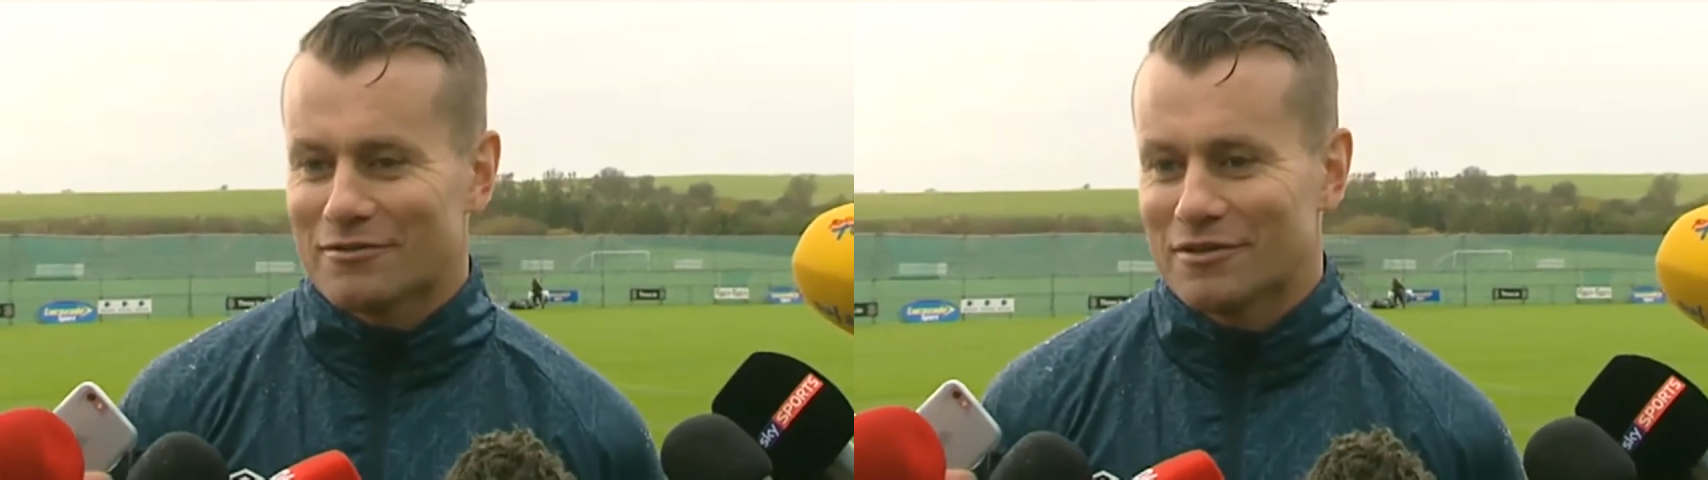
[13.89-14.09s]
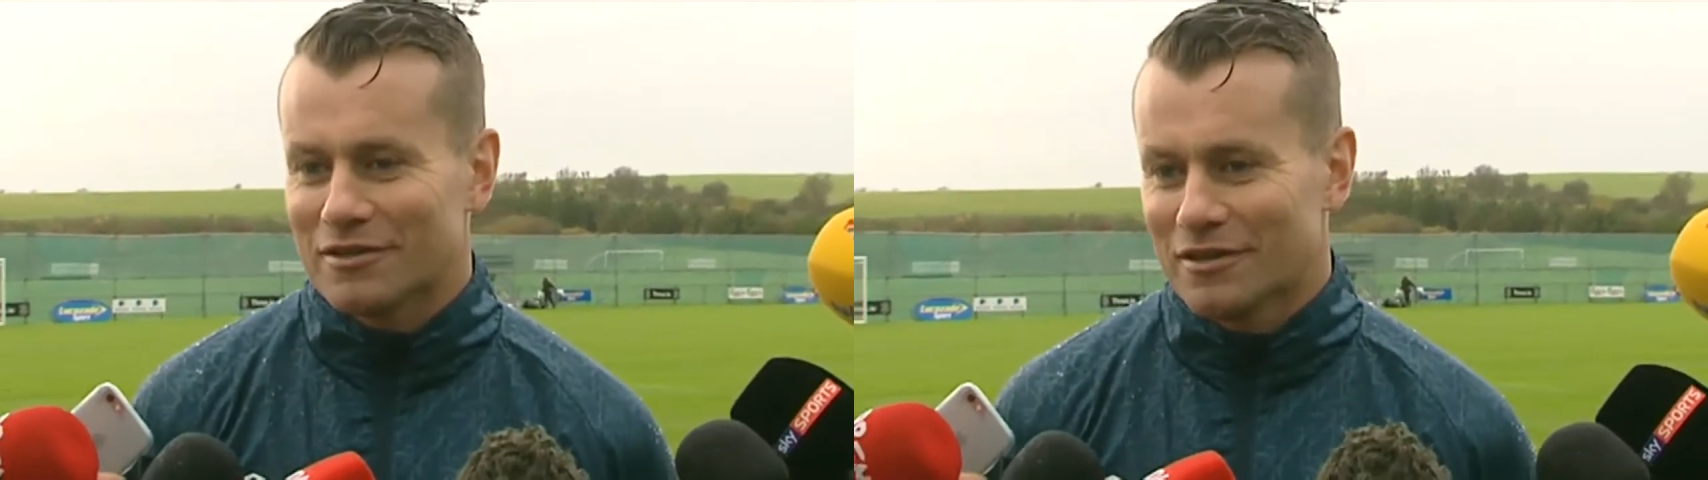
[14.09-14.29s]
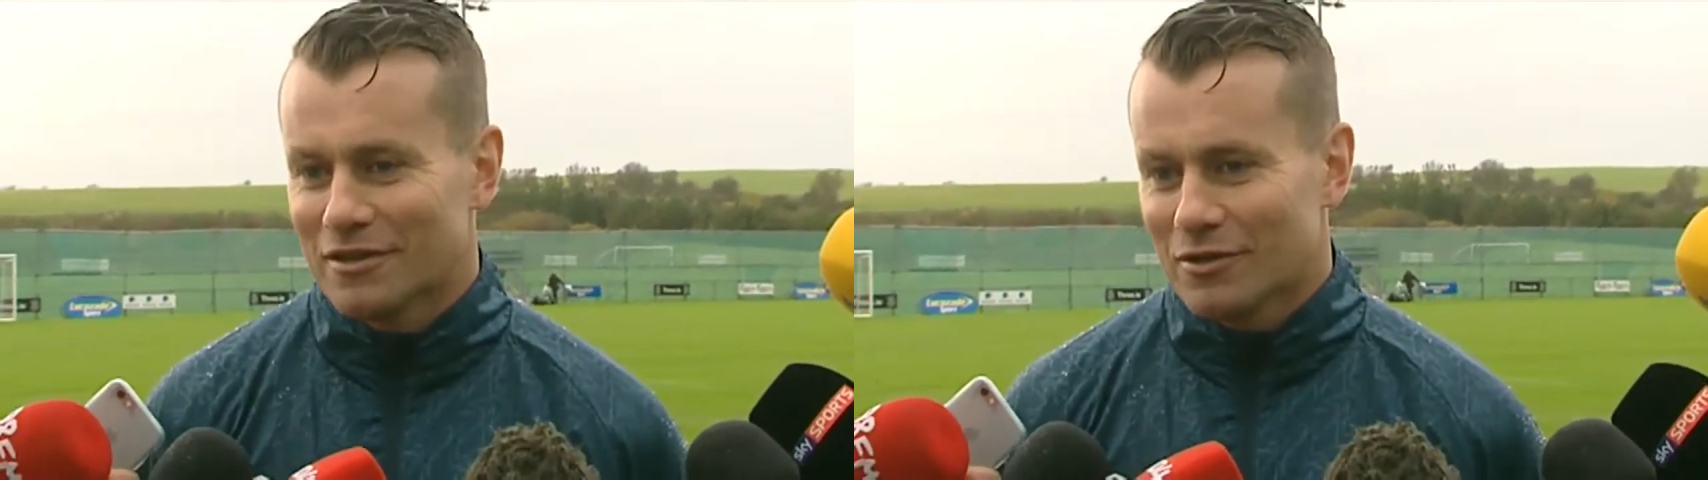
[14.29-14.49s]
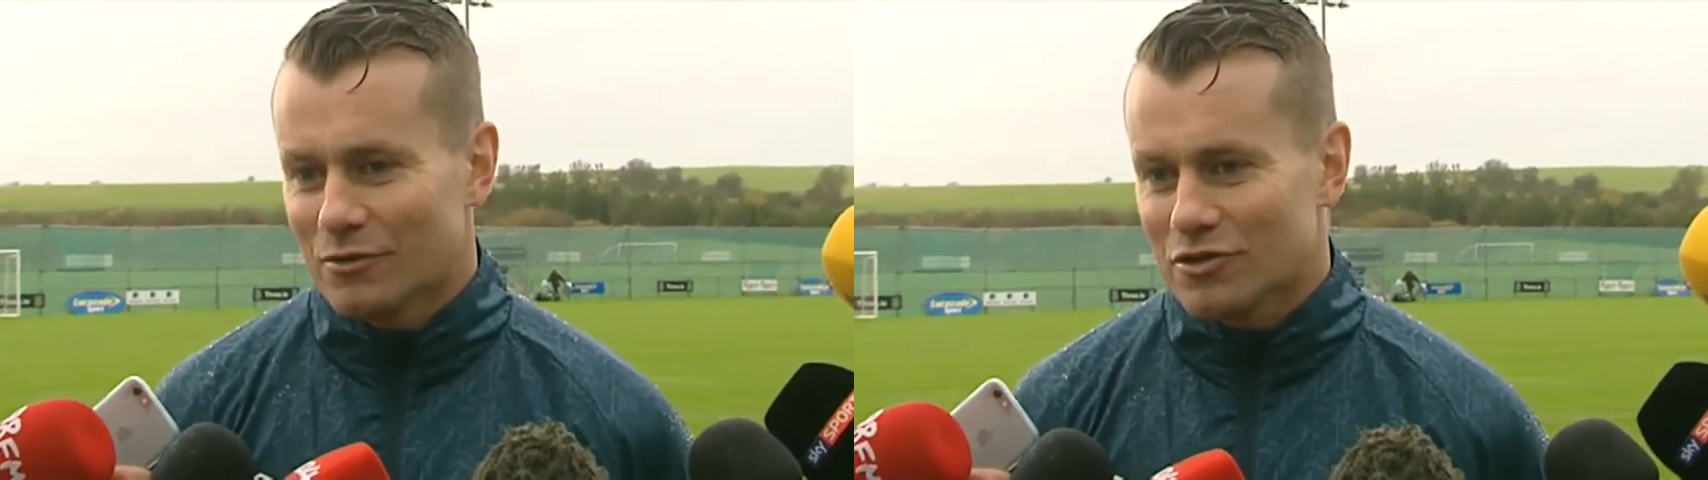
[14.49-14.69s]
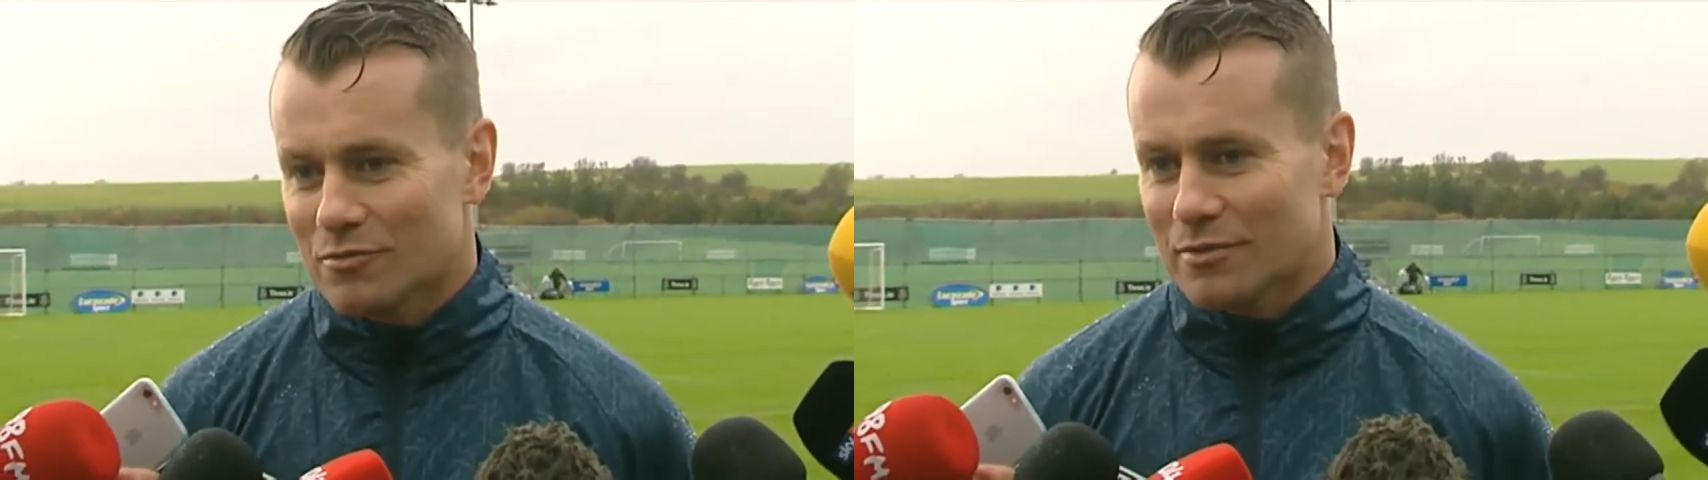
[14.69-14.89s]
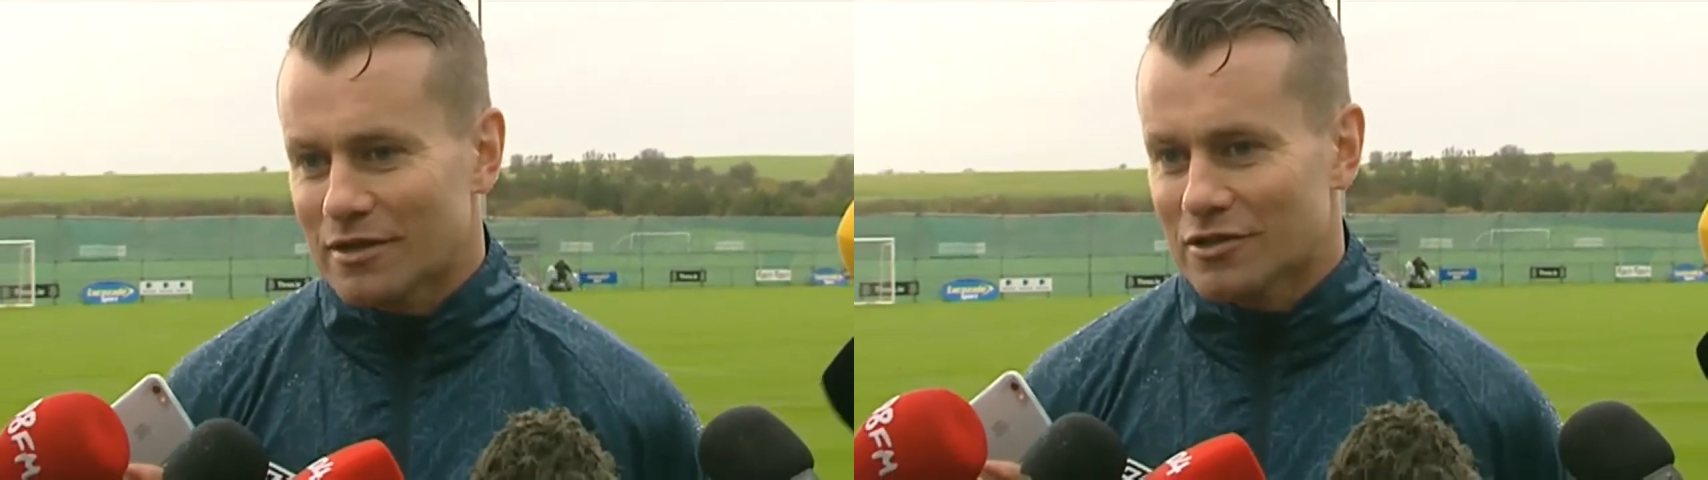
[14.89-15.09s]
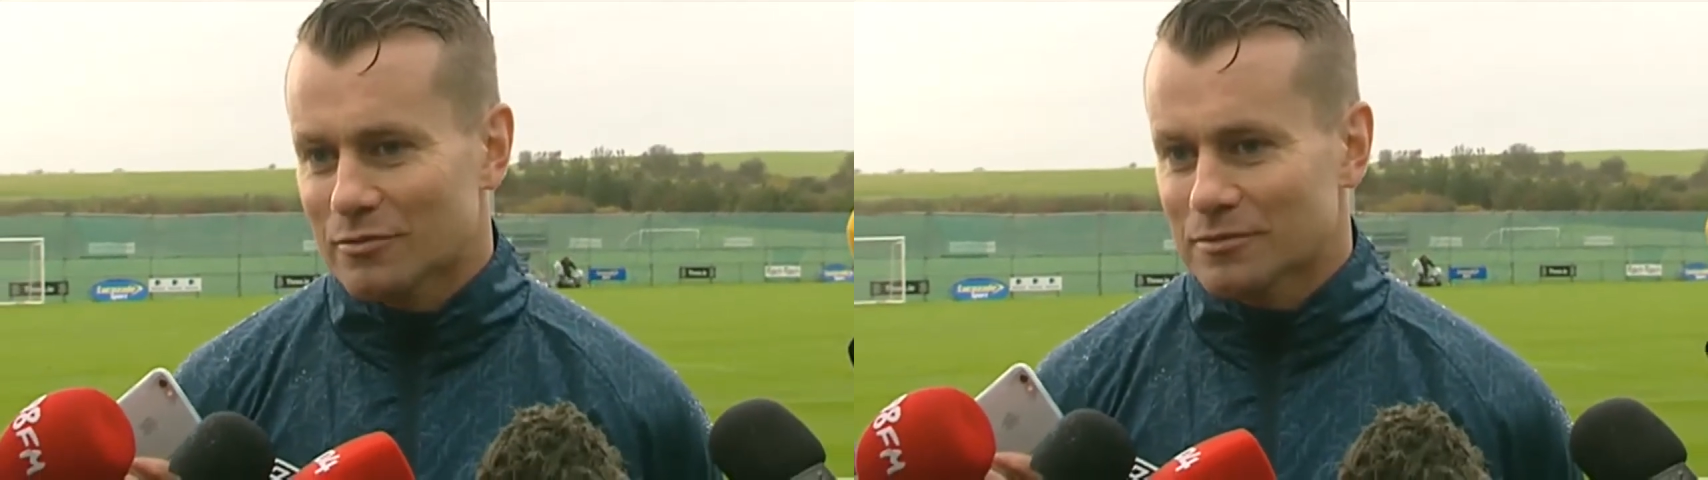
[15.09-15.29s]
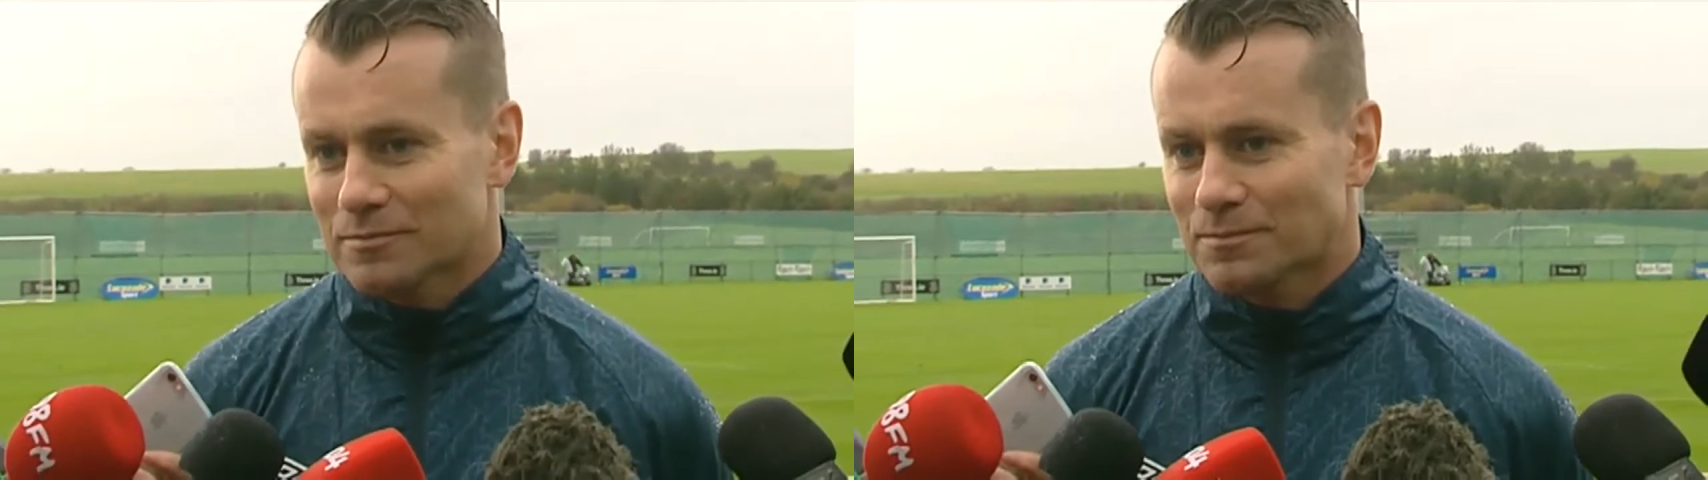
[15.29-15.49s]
with something back to Dublin.